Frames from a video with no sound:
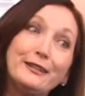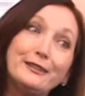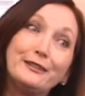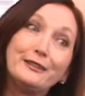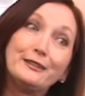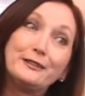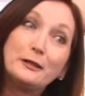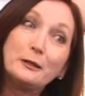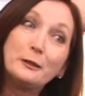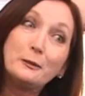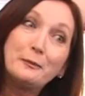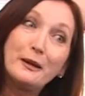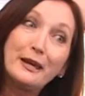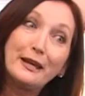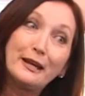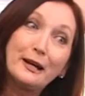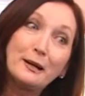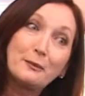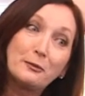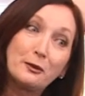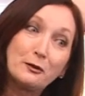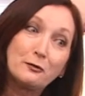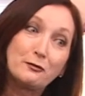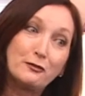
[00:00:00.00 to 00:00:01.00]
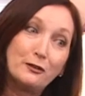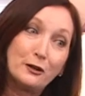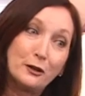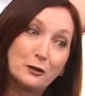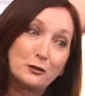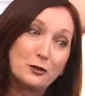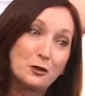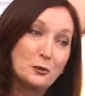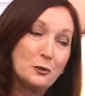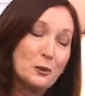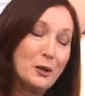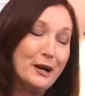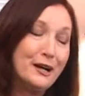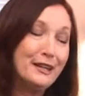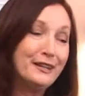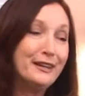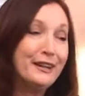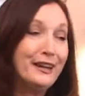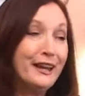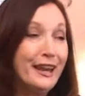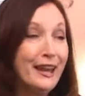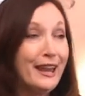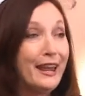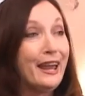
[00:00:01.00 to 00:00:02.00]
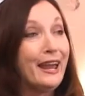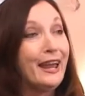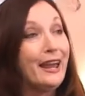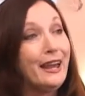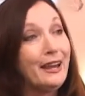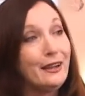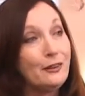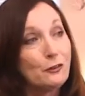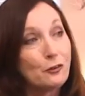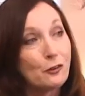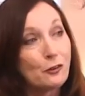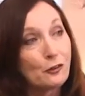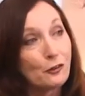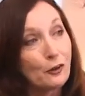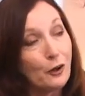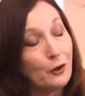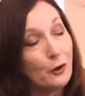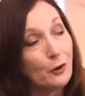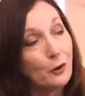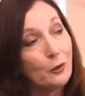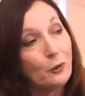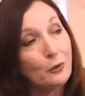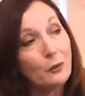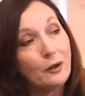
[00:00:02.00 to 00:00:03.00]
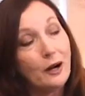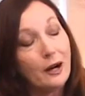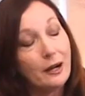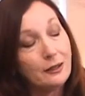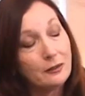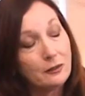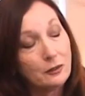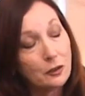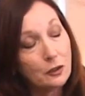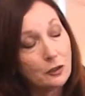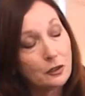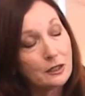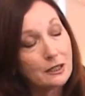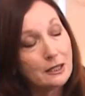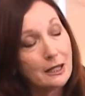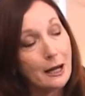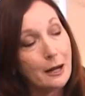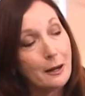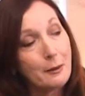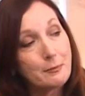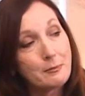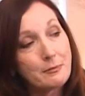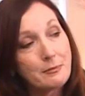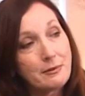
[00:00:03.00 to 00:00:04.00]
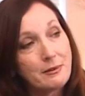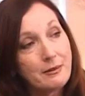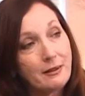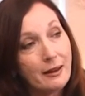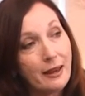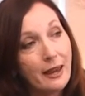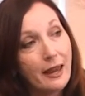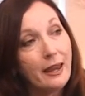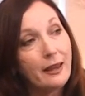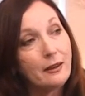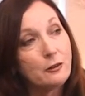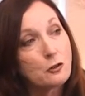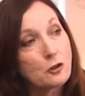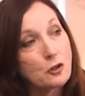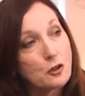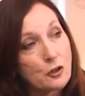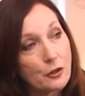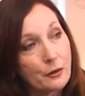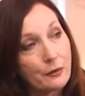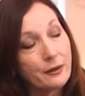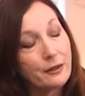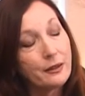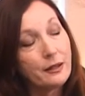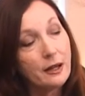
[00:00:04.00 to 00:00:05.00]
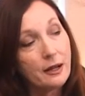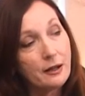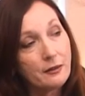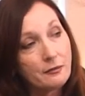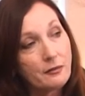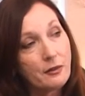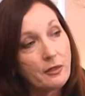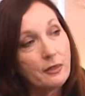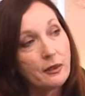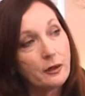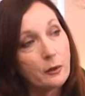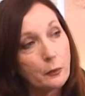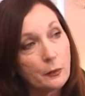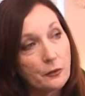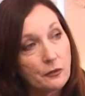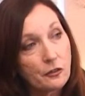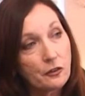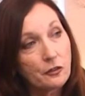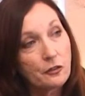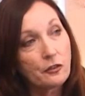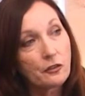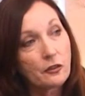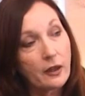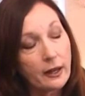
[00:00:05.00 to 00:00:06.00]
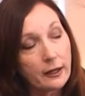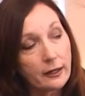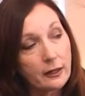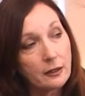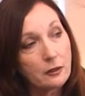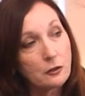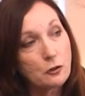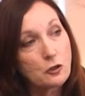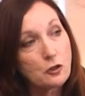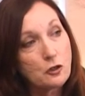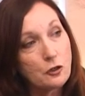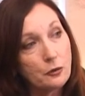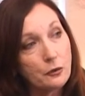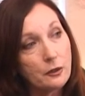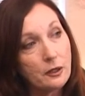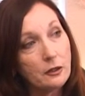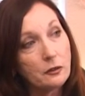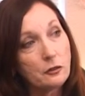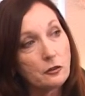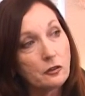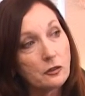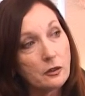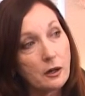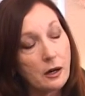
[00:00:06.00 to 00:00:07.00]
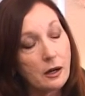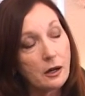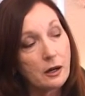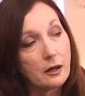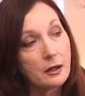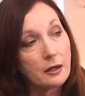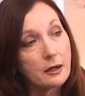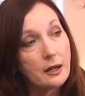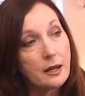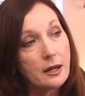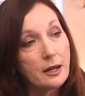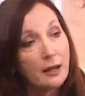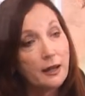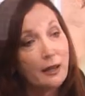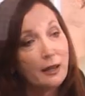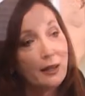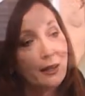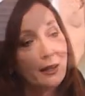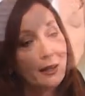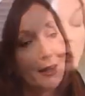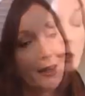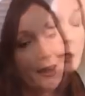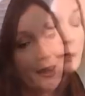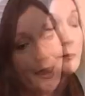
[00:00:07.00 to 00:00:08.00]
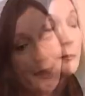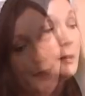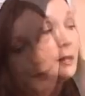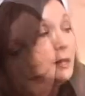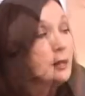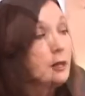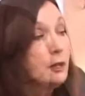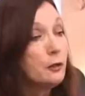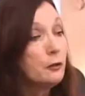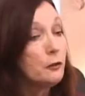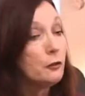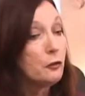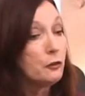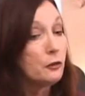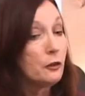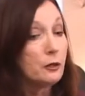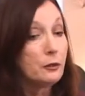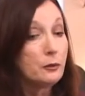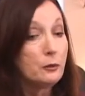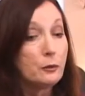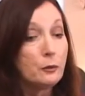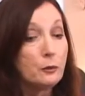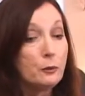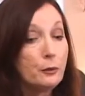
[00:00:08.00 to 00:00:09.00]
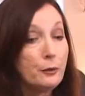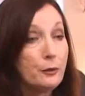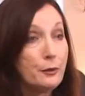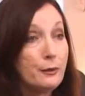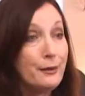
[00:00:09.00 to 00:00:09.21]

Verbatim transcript: didn't make up the first one. And so I looked up and sure enough, there was a second shooting star. So